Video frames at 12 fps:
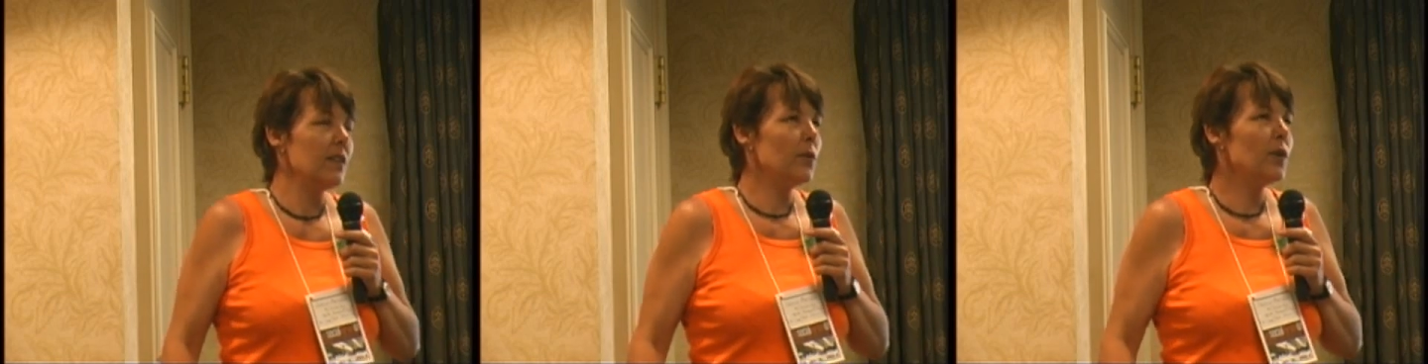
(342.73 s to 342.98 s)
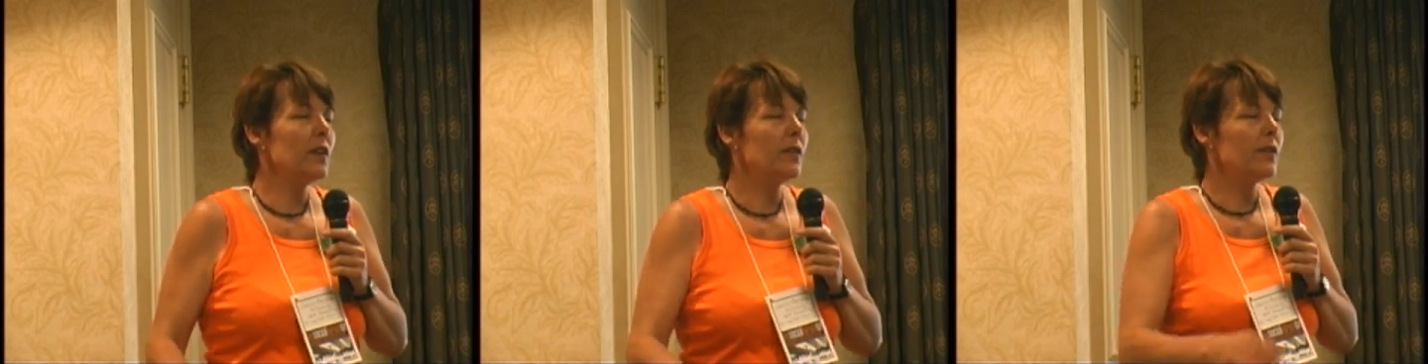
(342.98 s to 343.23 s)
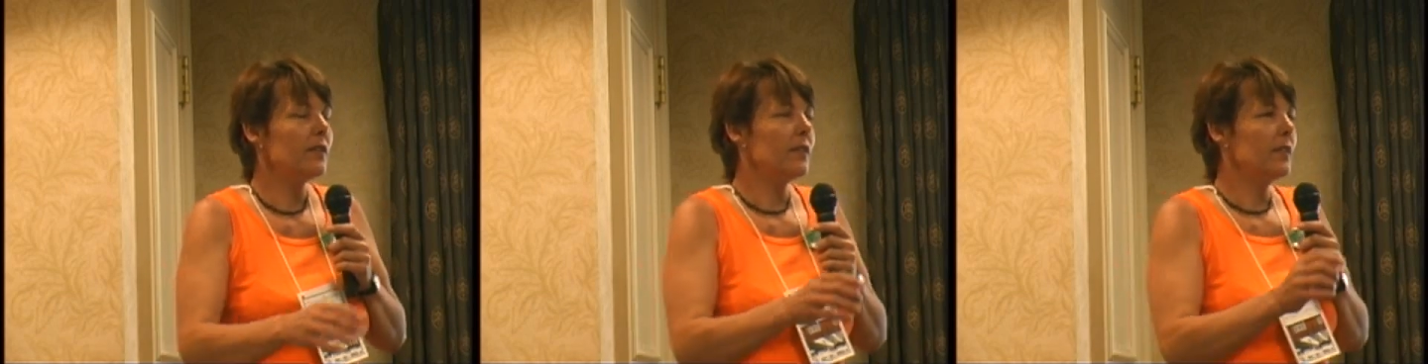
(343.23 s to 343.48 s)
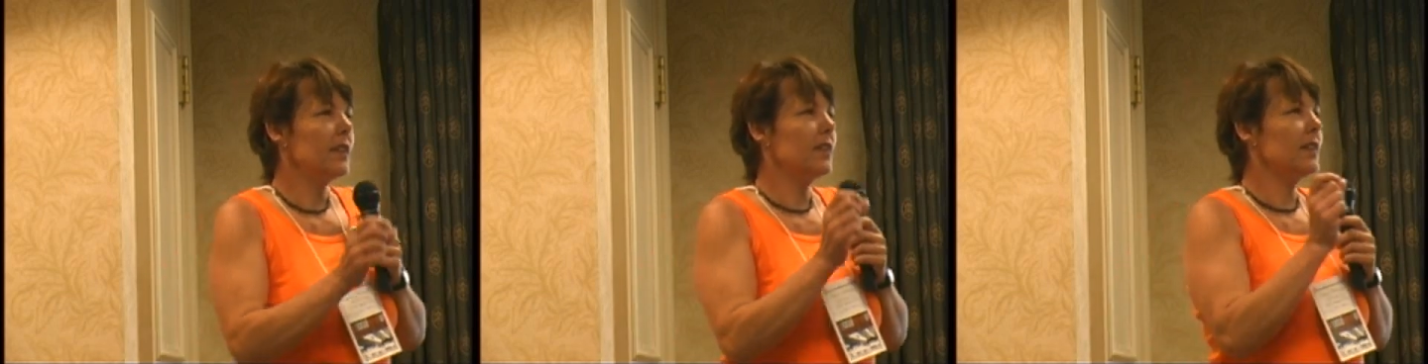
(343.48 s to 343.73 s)
well, the
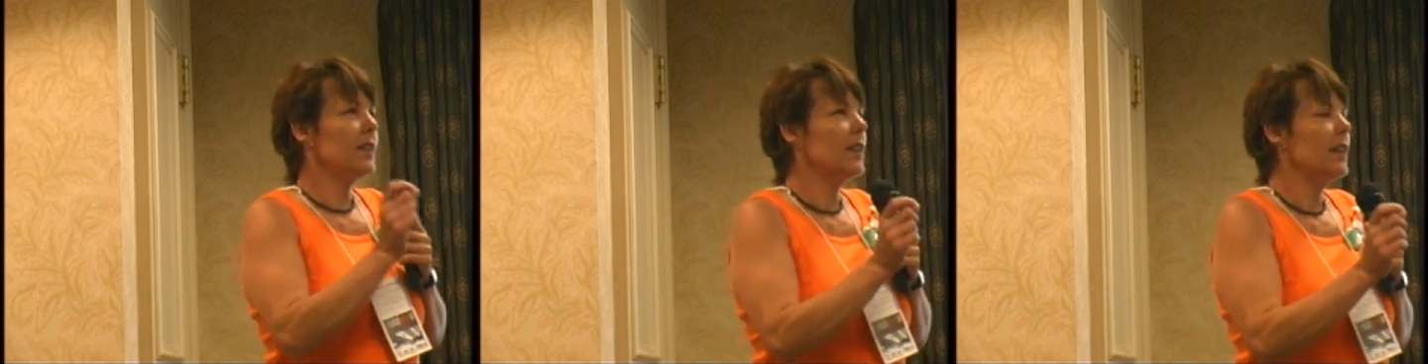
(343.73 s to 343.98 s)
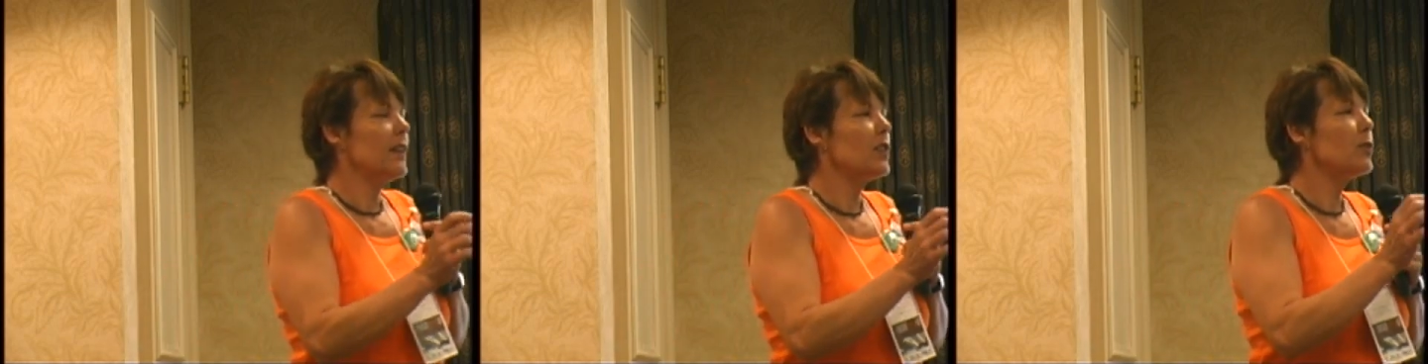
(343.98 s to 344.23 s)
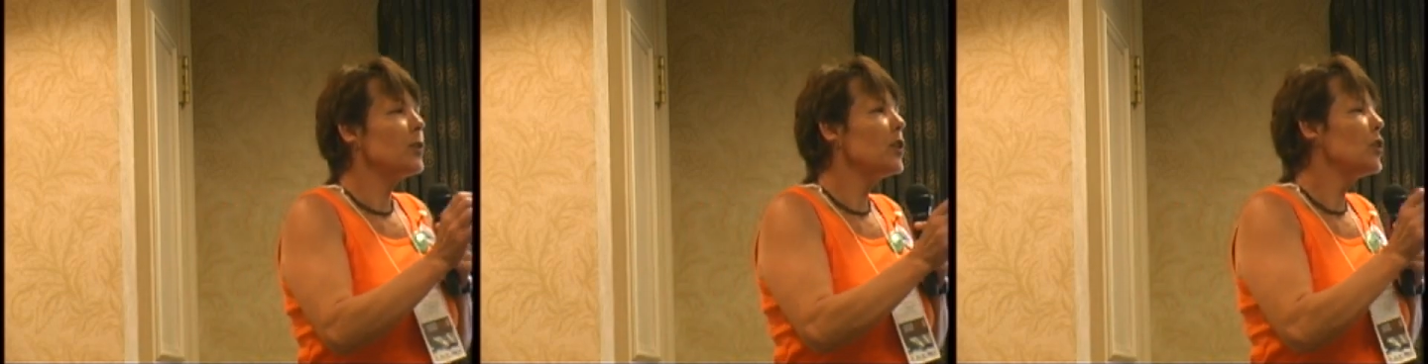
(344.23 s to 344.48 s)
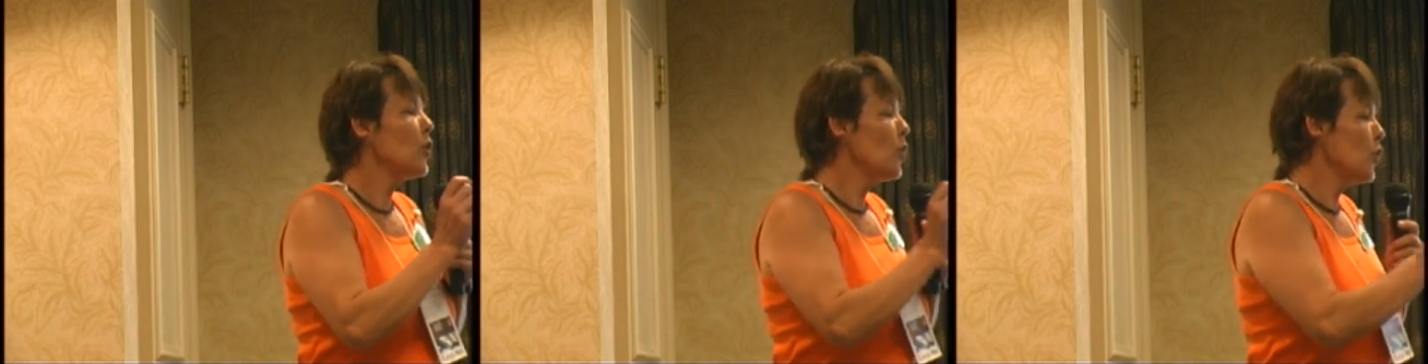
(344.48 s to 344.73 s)
The real
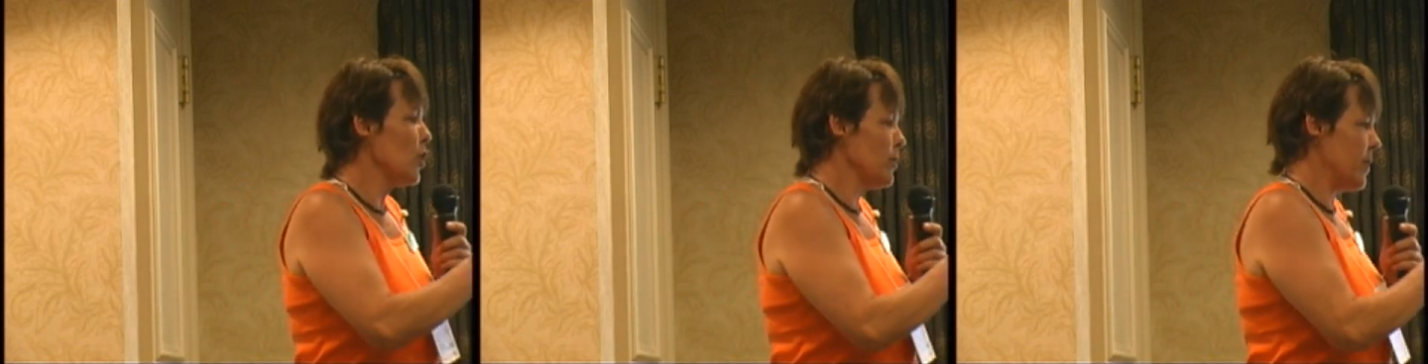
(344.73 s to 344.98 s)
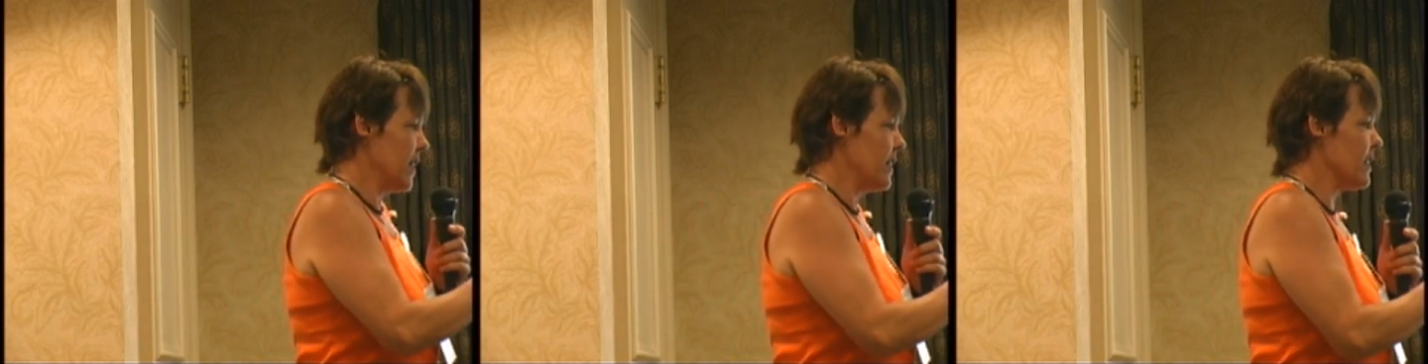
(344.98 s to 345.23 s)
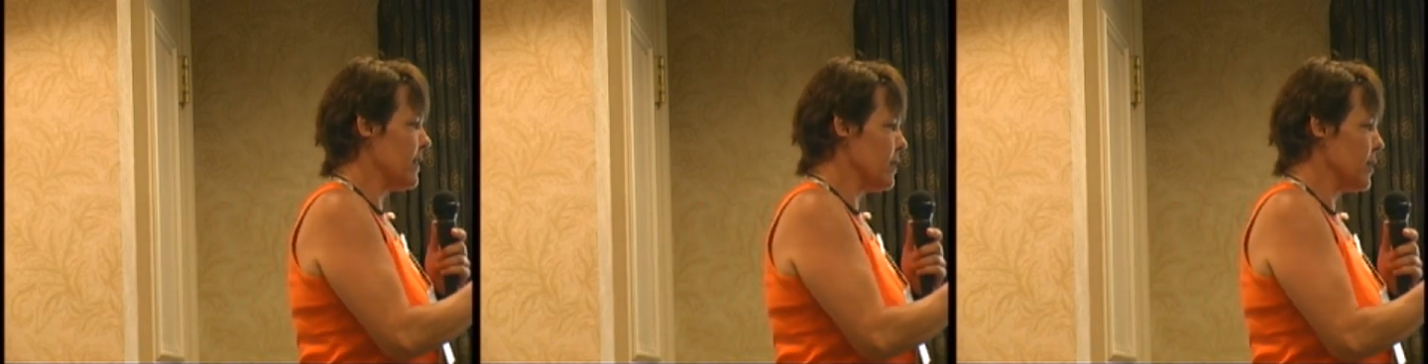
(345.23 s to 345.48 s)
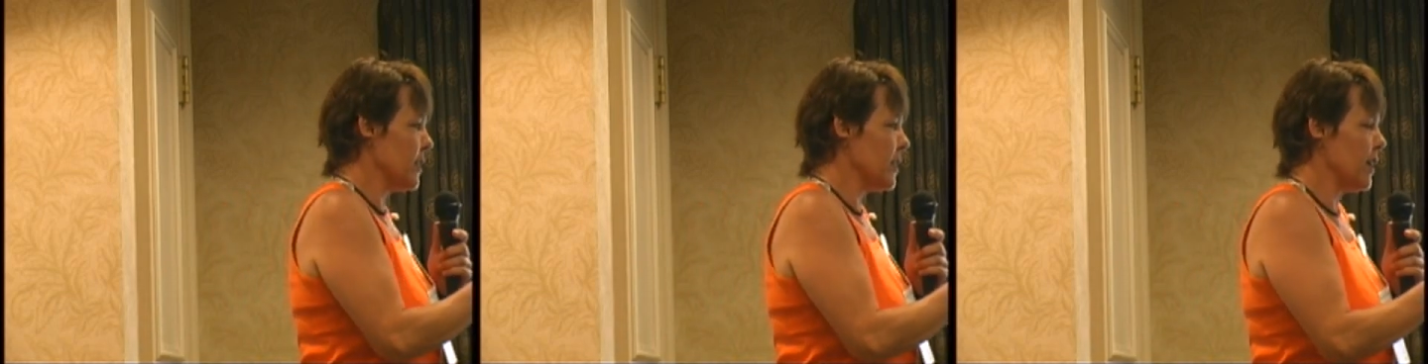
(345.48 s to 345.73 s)
core piece of the
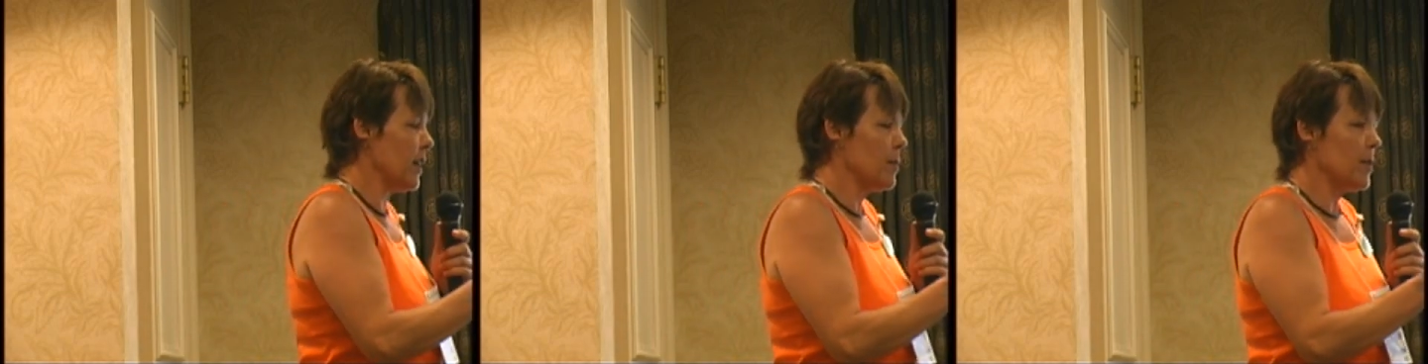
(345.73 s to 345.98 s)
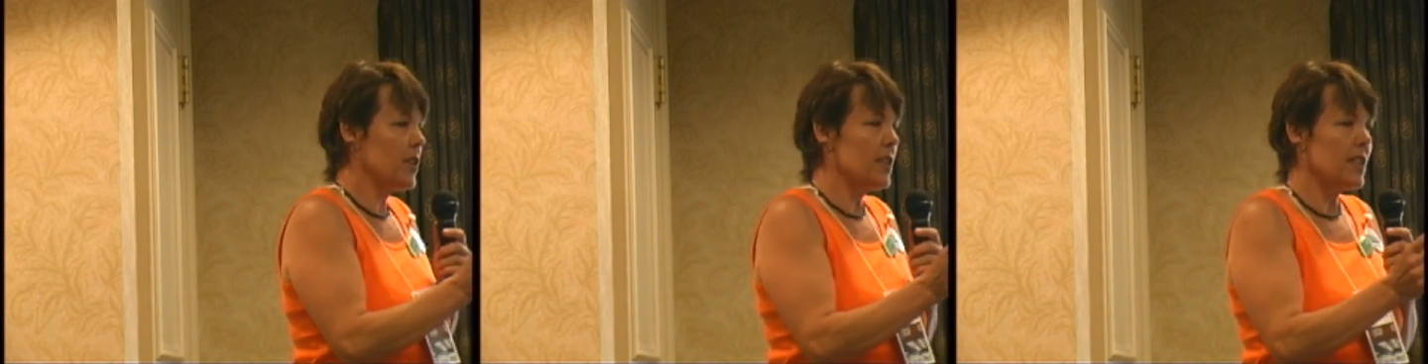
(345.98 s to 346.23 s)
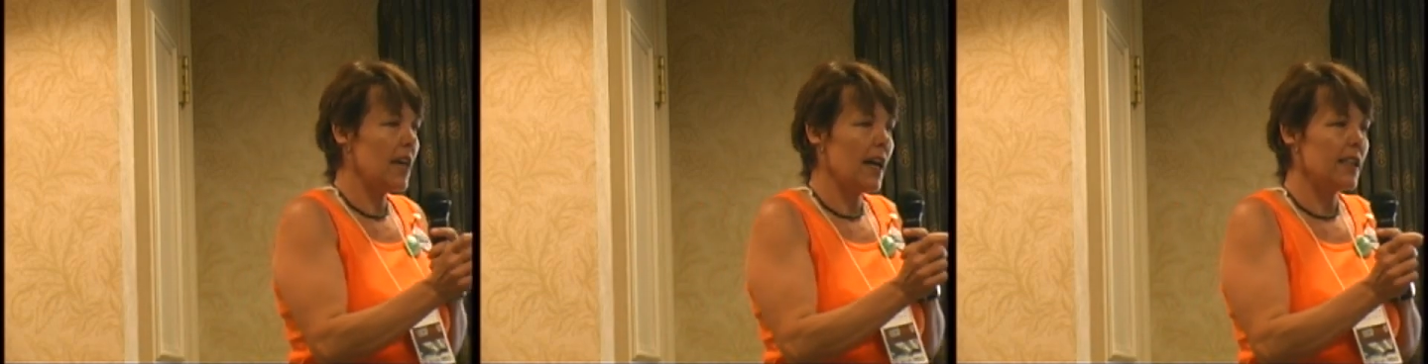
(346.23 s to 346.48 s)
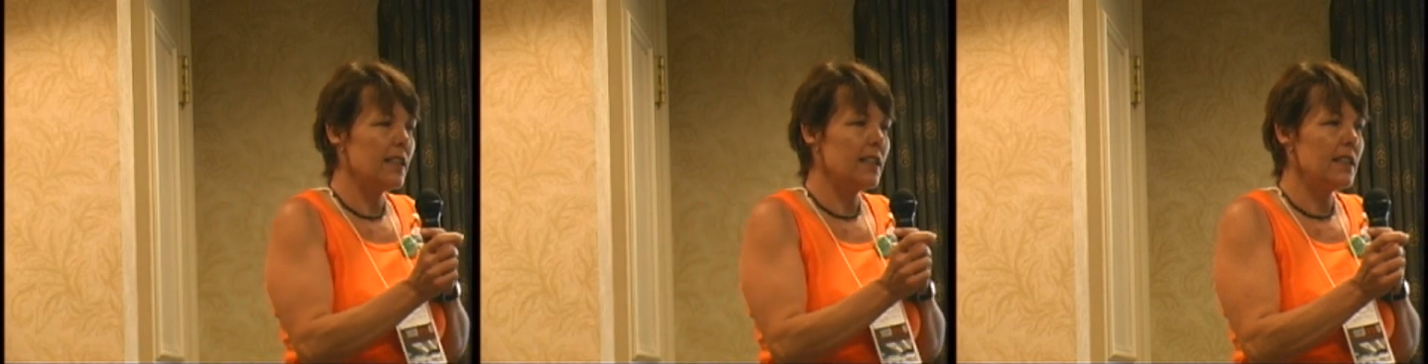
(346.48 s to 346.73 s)
Military Commissions
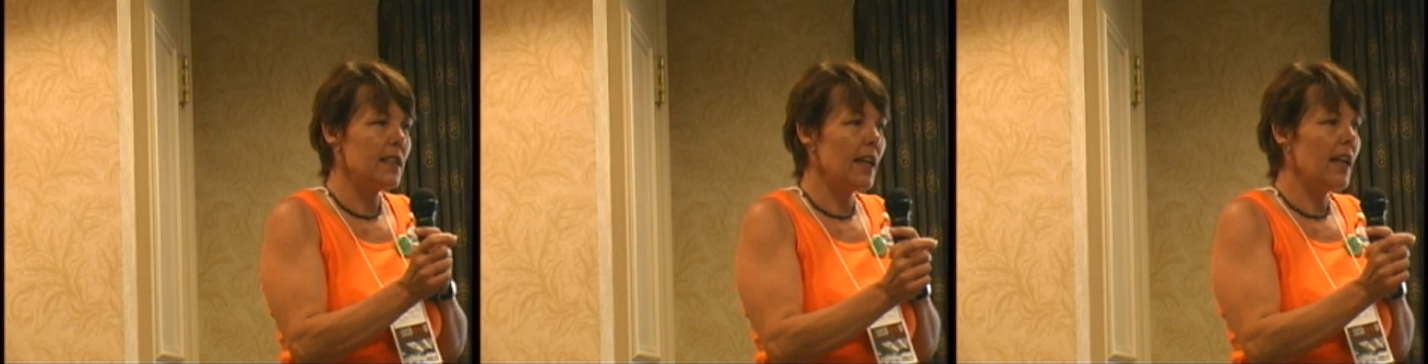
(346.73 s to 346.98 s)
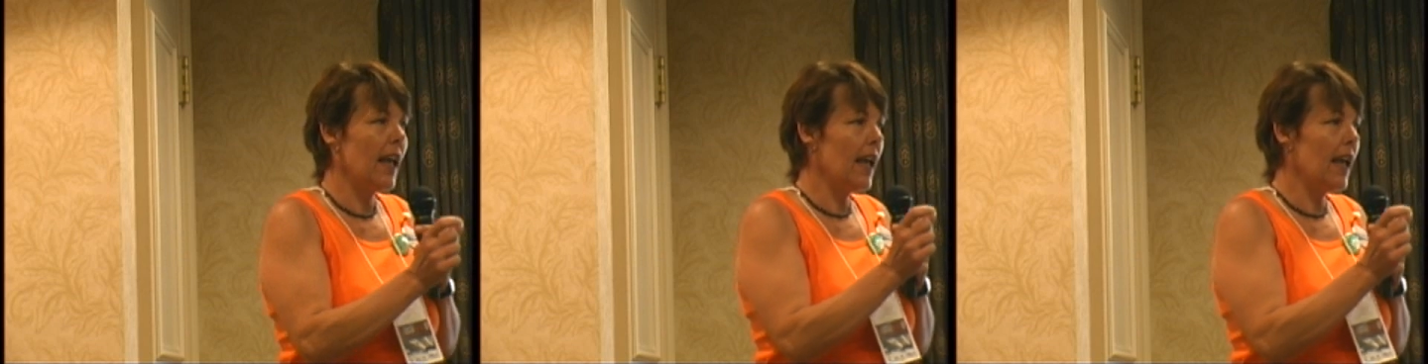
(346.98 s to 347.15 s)
Act is that